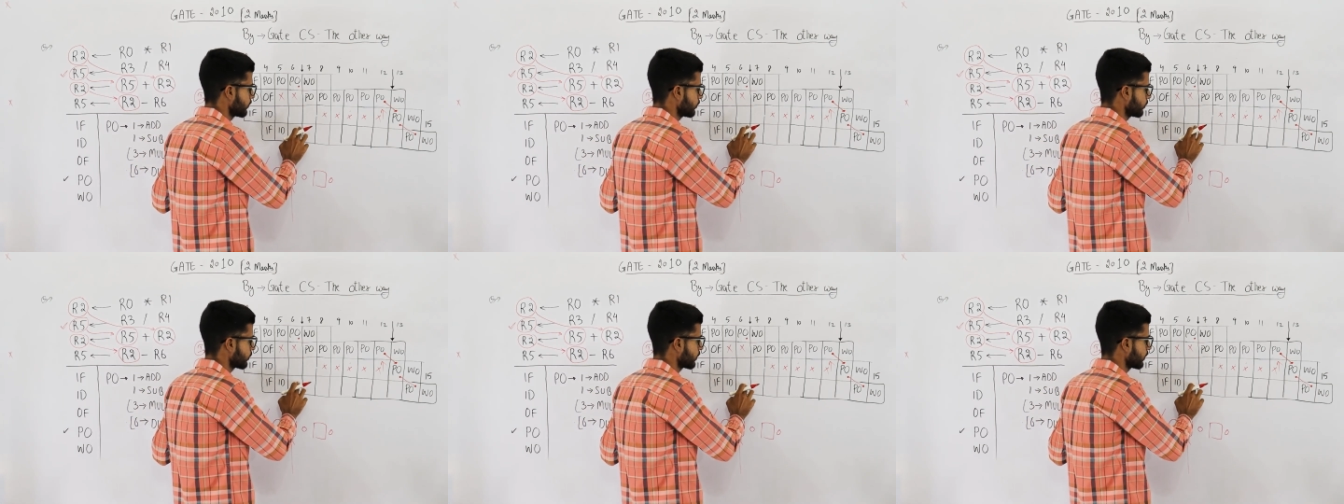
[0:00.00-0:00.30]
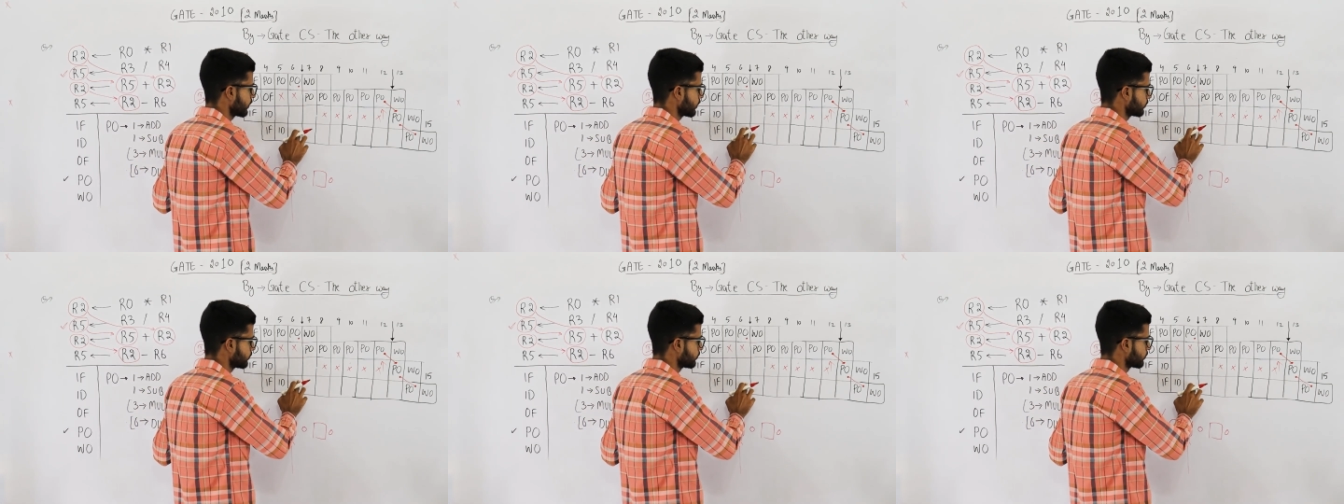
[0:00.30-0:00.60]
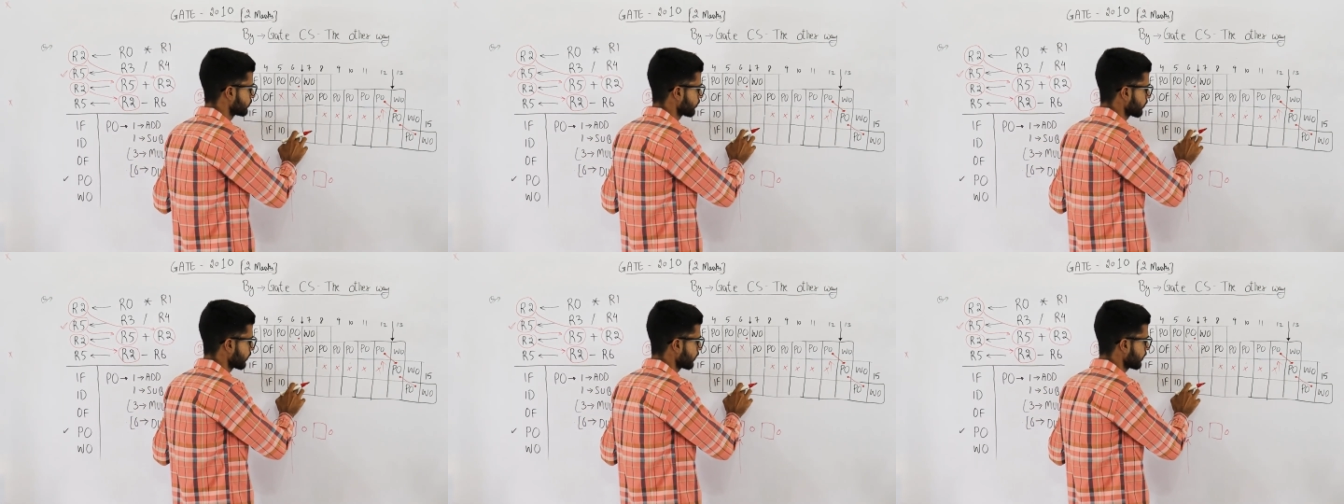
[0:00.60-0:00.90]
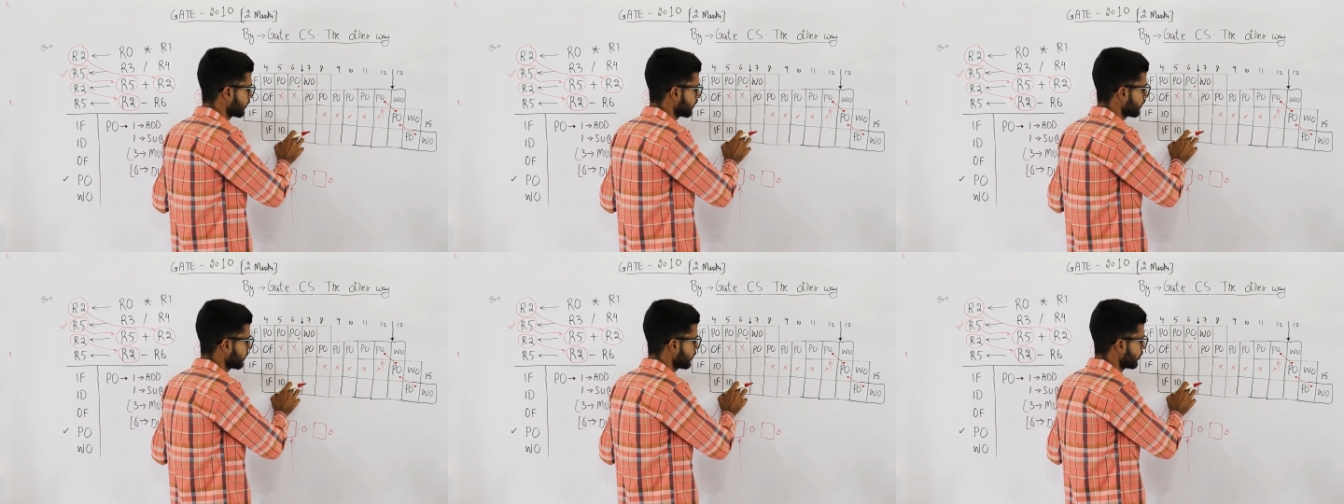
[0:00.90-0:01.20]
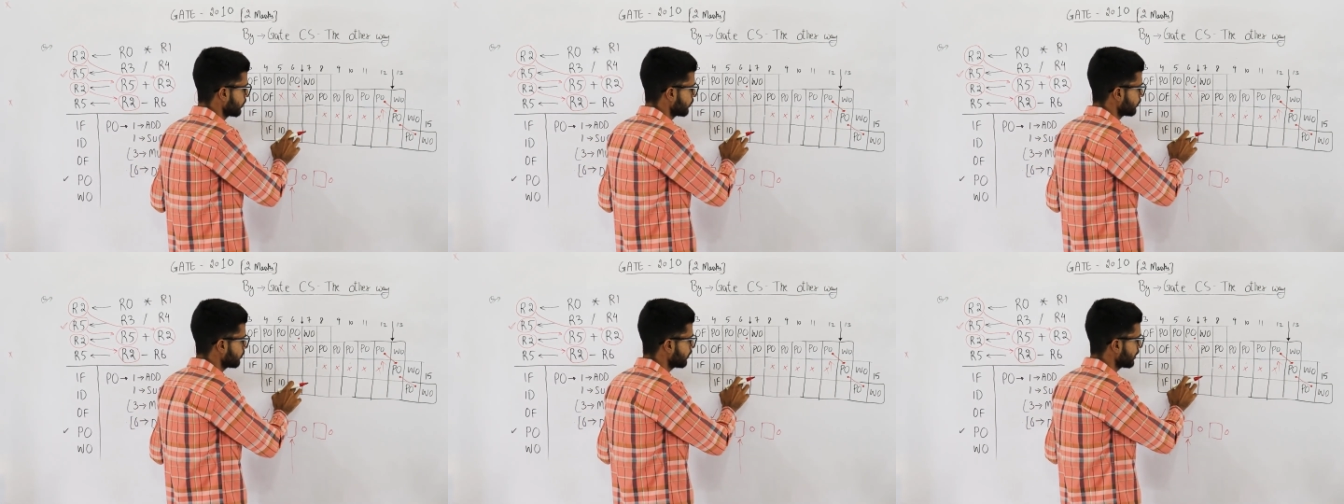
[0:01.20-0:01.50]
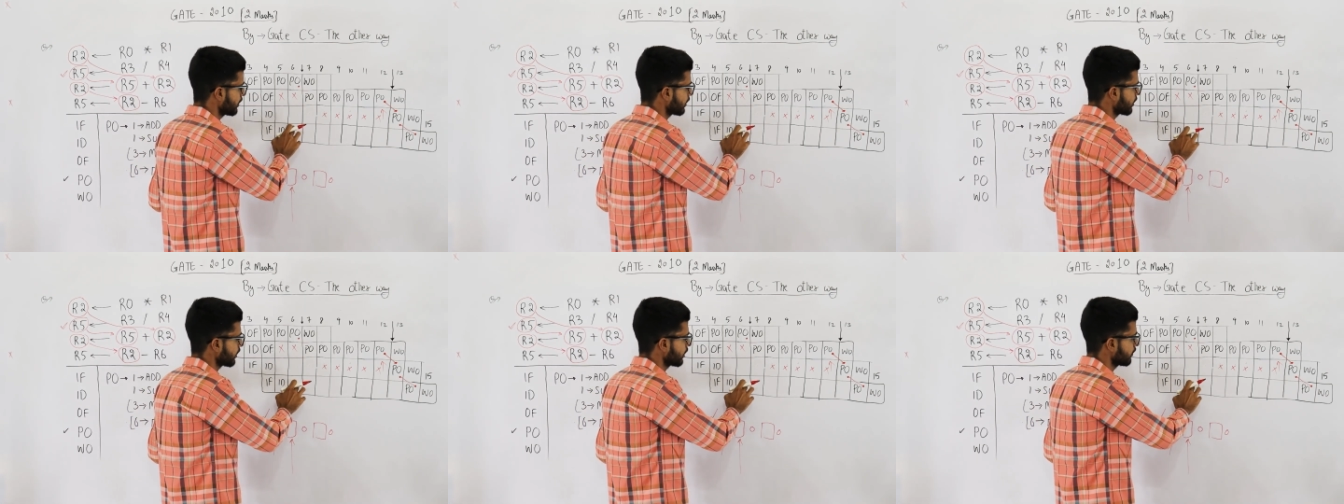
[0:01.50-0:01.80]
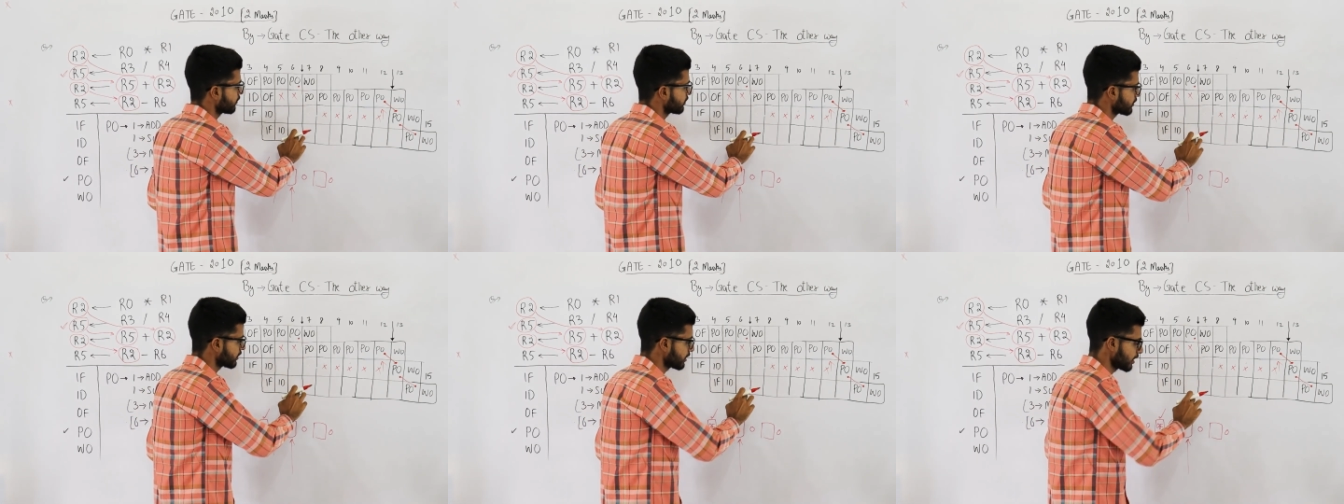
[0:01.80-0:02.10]
Okay. But
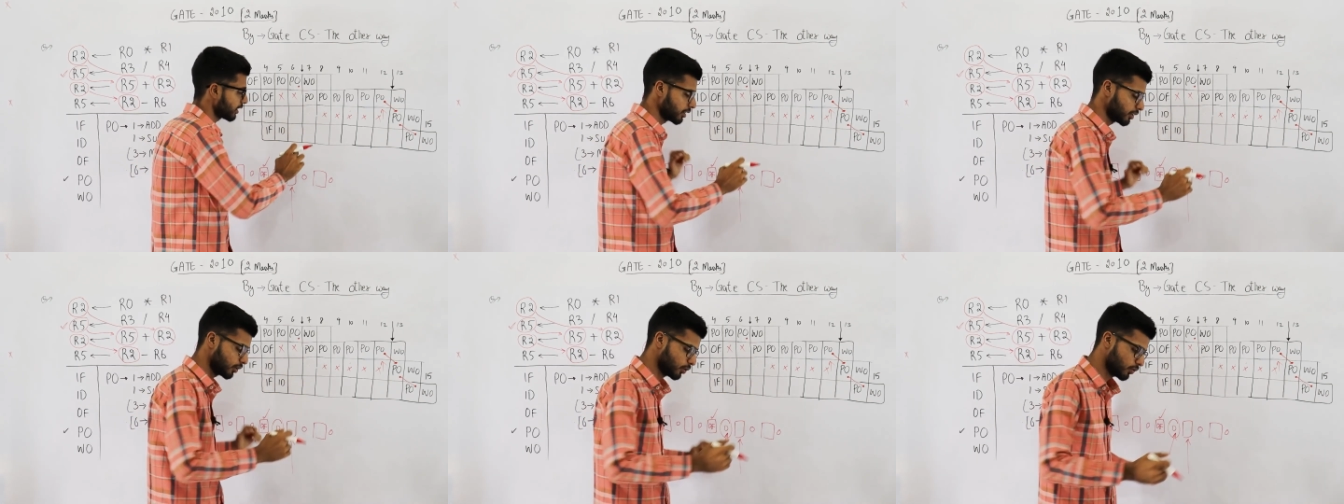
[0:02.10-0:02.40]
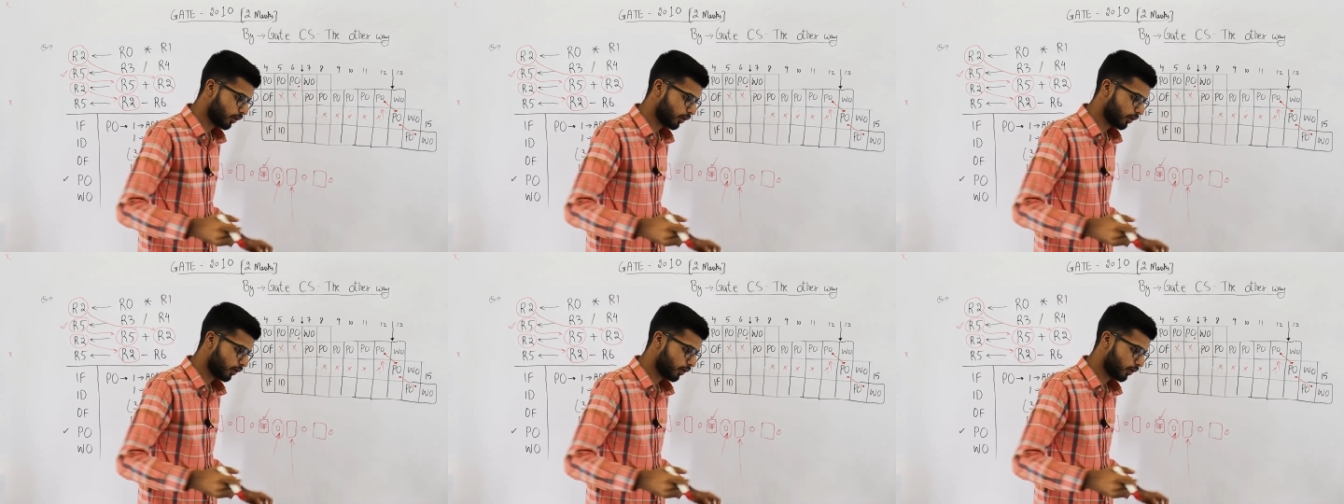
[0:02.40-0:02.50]
if still you